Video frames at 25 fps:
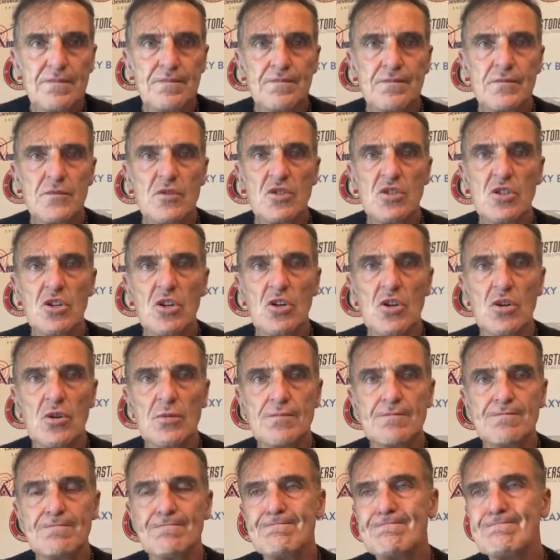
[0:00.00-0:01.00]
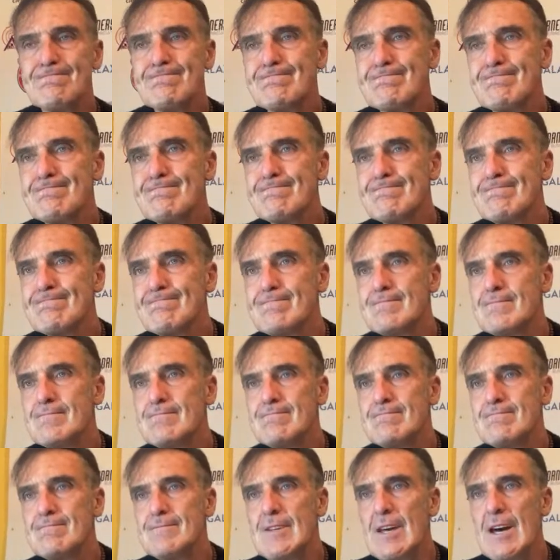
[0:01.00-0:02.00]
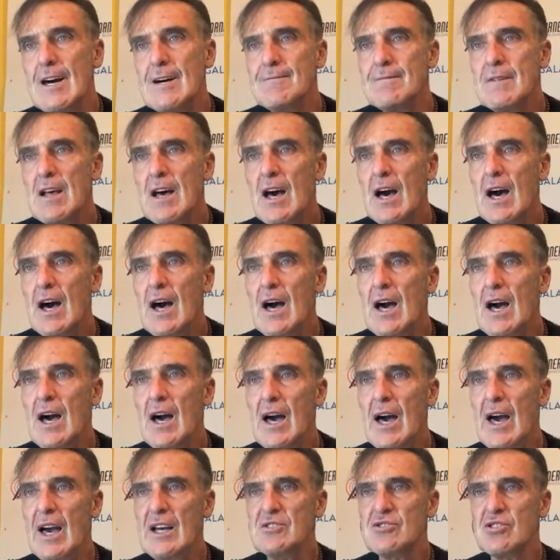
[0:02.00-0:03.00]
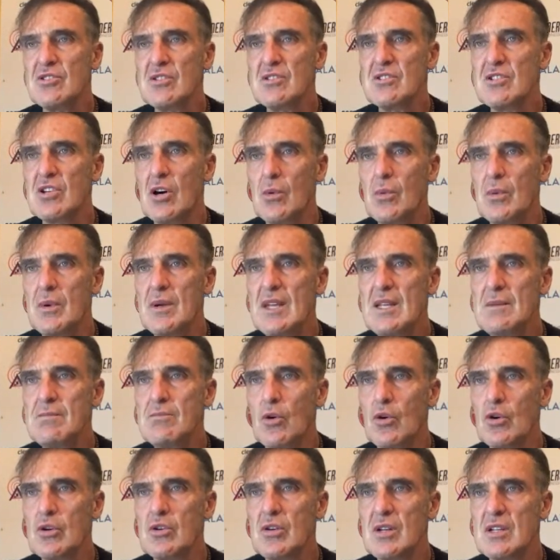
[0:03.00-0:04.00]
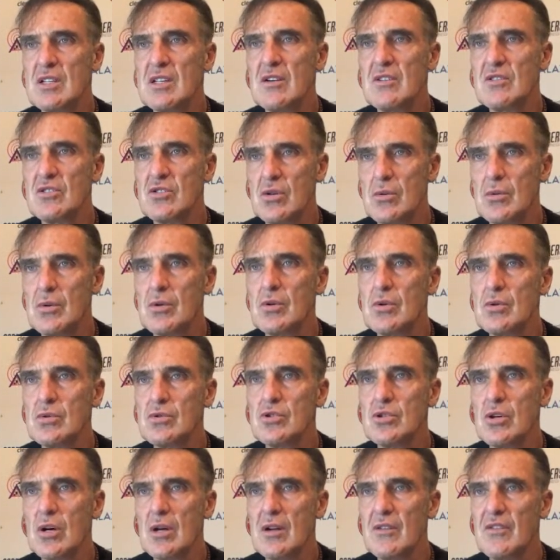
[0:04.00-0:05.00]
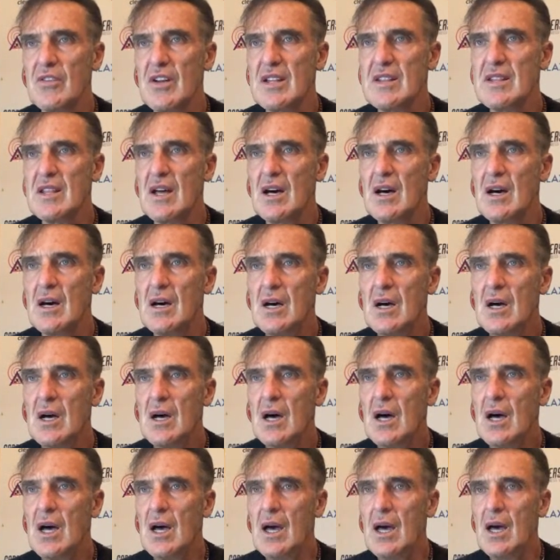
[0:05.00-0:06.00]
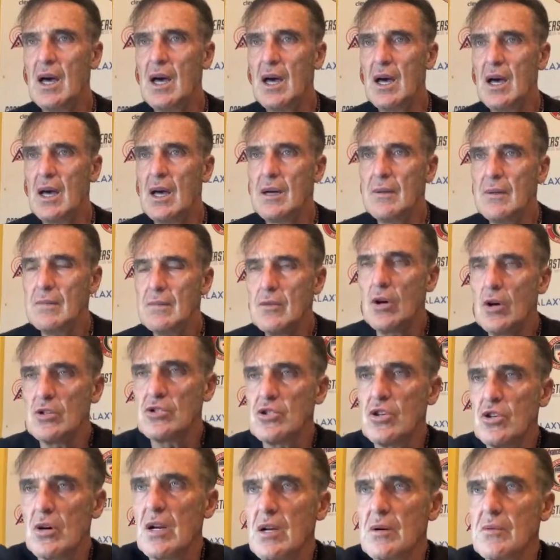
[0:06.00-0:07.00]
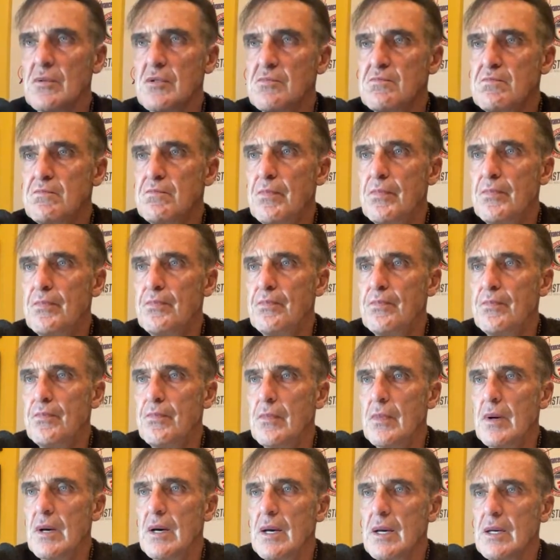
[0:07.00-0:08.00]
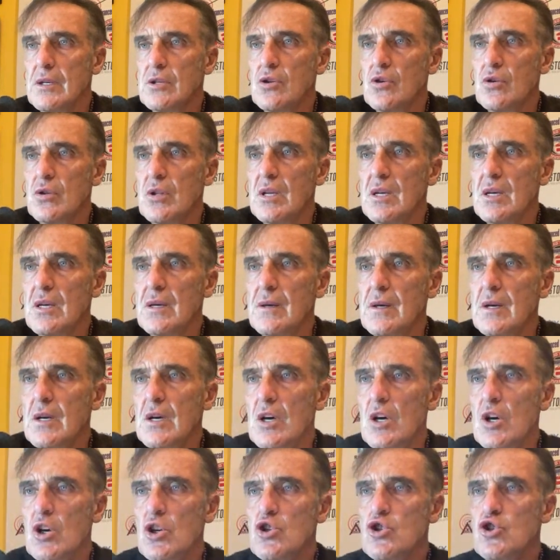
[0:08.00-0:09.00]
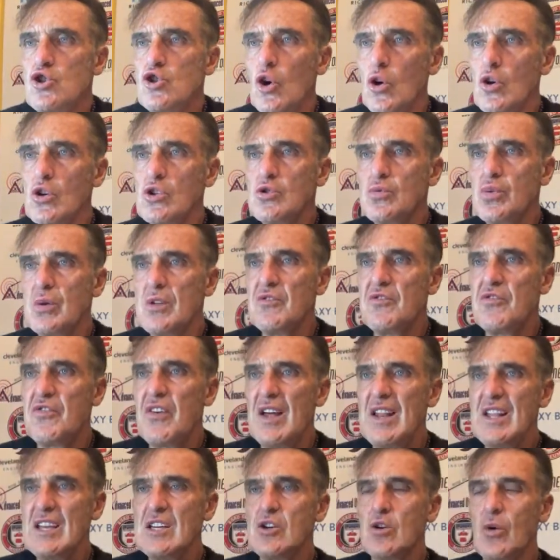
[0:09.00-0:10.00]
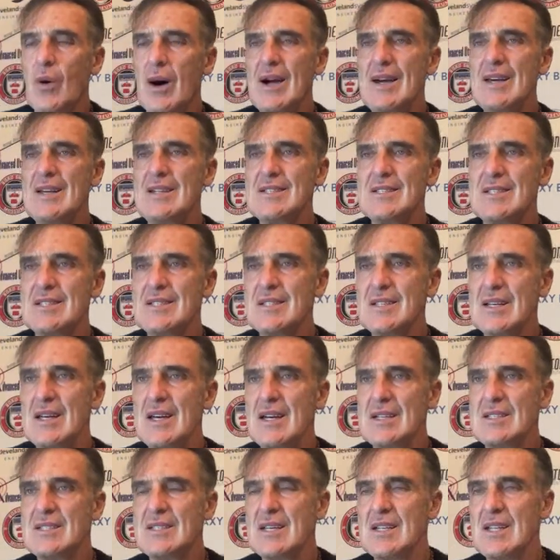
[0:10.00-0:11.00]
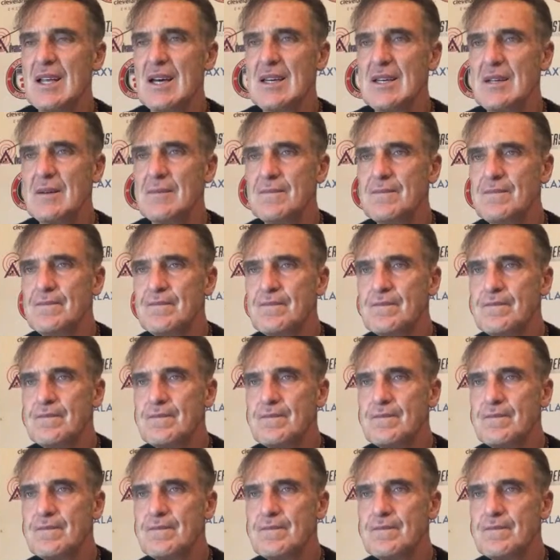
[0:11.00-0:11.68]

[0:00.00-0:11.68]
So, yeah. Excellent result. We need more creativity scoring goals. Sorry, I've read that. No, sorry, it was Goody. Jones was very quiet tonight.